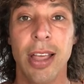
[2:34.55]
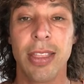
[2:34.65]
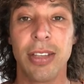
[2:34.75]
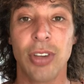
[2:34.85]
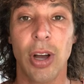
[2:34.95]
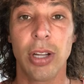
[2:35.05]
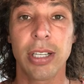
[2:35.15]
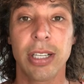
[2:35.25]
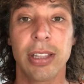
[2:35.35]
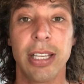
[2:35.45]
these
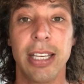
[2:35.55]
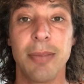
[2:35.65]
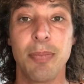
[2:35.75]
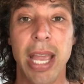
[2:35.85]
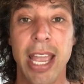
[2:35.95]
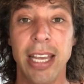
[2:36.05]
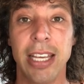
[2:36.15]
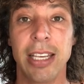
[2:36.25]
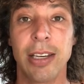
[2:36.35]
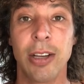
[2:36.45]
unclean,
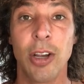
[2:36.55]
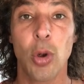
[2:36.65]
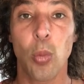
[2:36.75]
pagan,